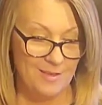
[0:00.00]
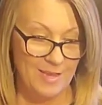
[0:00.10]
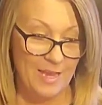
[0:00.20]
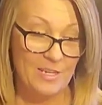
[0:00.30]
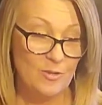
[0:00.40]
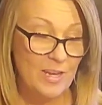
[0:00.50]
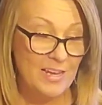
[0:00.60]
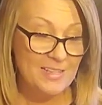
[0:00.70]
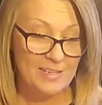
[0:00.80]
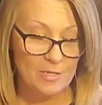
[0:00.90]
And you
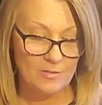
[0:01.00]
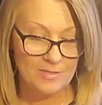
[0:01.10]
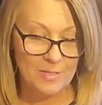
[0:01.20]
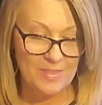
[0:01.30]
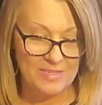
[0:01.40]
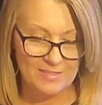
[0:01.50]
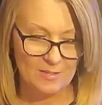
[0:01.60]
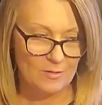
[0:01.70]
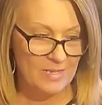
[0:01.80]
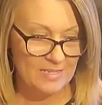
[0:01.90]
guys, I know some of these
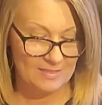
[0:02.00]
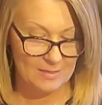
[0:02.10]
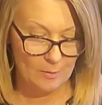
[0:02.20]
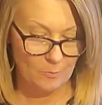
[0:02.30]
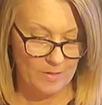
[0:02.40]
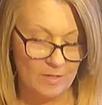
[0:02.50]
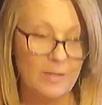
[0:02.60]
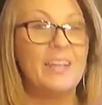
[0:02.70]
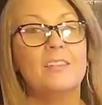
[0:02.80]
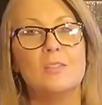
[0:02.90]
ingredients sound weird,
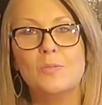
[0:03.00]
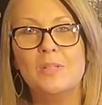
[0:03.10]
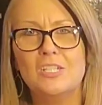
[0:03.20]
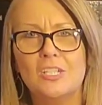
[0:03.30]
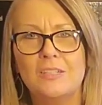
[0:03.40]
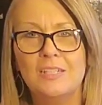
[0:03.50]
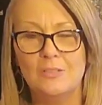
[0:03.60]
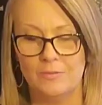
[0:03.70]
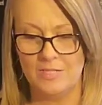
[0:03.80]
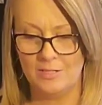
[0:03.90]
like the sweet chili
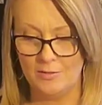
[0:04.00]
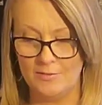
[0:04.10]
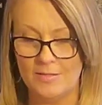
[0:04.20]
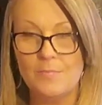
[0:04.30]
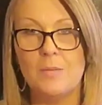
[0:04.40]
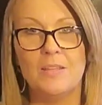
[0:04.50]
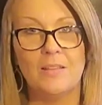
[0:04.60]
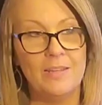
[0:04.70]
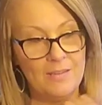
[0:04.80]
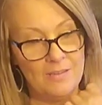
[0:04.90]
Doritos and maybe
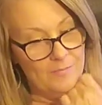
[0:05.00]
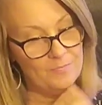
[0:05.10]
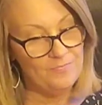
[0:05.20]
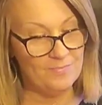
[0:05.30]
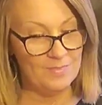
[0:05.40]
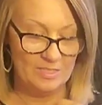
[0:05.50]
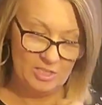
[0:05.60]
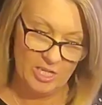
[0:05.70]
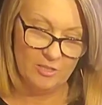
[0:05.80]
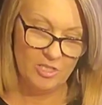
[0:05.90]
like the
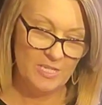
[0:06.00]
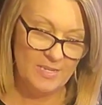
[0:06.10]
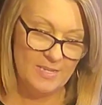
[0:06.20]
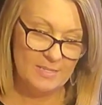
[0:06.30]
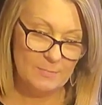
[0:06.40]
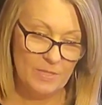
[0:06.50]
cheddar cheese,